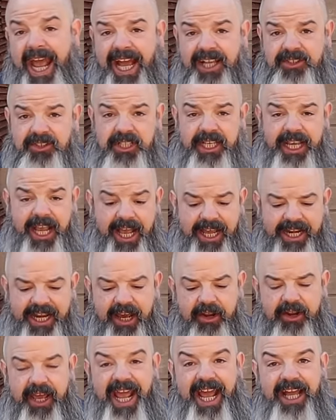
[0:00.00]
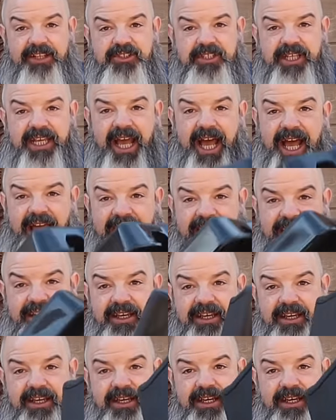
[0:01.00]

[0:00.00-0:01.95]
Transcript: a hatchling hide out. A hatchling hide